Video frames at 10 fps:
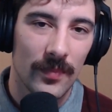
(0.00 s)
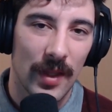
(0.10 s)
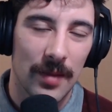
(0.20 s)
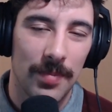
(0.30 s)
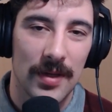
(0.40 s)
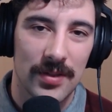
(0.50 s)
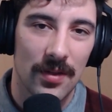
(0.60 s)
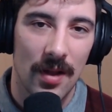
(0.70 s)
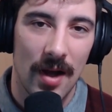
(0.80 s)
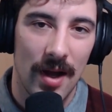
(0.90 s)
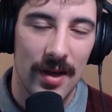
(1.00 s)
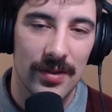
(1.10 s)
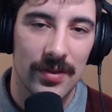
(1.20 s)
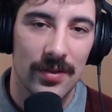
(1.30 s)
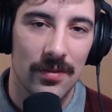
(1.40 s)
like a
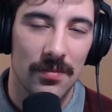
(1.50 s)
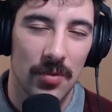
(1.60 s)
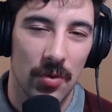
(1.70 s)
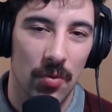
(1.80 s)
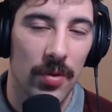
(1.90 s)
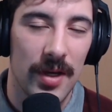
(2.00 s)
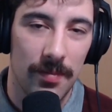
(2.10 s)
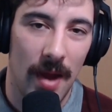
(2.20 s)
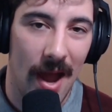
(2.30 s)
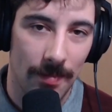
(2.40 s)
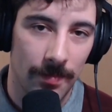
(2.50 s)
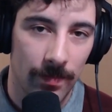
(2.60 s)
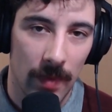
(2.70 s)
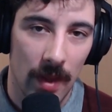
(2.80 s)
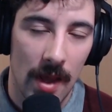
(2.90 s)
pixelized grid map.
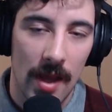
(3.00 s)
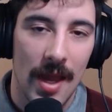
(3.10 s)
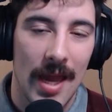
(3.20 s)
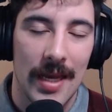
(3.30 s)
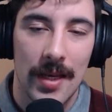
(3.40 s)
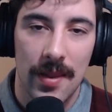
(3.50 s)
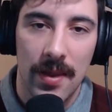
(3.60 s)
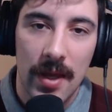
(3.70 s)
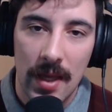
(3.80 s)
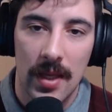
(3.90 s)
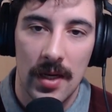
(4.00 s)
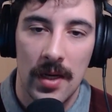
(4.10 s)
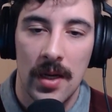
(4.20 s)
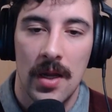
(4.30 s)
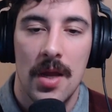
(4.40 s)
And then
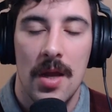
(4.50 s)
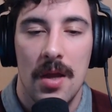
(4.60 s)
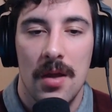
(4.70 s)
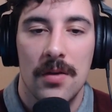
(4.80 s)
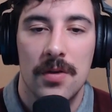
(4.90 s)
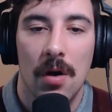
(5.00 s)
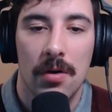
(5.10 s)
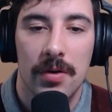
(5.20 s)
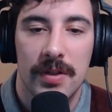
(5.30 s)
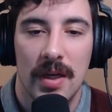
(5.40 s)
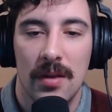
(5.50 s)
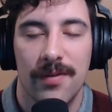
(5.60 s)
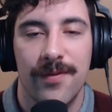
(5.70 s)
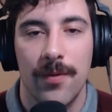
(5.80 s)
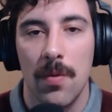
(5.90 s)
to understand the
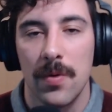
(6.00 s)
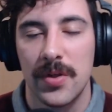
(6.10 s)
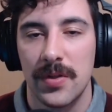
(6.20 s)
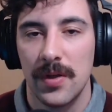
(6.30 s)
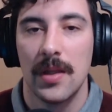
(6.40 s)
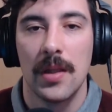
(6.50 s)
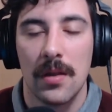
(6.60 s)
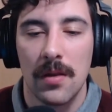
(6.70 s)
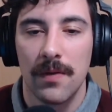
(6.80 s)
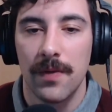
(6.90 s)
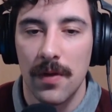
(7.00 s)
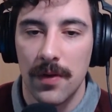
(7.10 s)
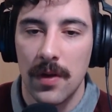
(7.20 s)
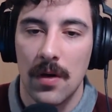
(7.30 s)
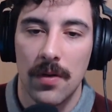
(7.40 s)
force and
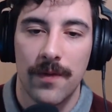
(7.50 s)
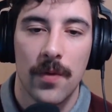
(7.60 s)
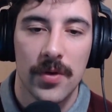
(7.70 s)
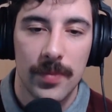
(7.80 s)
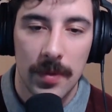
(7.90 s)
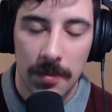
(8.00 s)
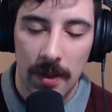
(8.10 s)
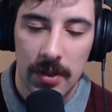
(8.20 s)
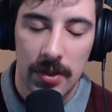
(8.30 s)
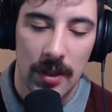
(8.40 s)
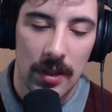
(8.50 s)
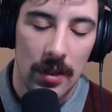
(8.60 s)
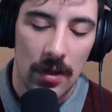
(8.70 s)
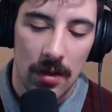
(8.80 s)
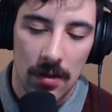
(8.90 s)
the force
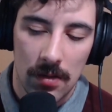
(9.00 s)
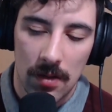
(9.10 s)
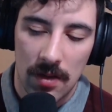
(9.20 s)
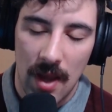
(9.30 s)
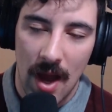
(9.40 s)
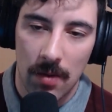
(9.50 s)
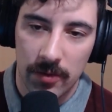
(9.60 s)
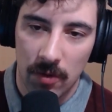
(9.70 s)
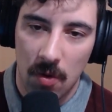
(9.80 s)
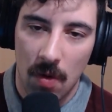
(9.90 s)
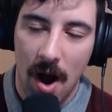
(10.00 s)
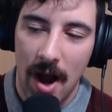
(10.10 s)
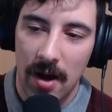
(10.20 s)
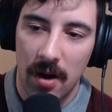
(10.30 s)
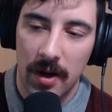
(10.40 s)
manipulation that was
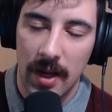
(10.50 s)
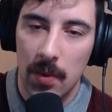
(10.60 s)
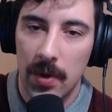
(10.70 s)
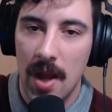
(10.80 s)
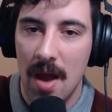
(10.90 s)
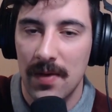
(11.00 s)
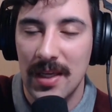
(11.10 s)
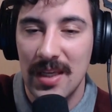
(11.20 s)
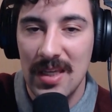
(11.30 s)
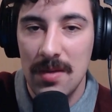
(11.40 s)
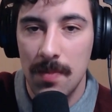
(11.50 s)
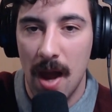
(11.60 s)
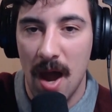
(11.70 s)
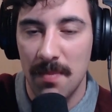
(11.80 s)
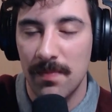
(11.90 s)
required, it would have a heat
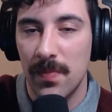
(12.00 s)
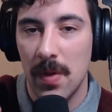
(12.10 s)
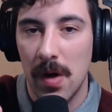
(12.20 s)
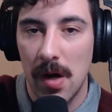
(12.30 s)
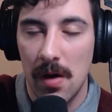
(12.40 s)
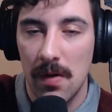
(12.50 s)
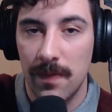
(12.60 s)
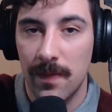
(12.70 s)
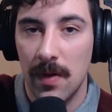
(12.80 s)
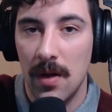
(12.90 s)
map of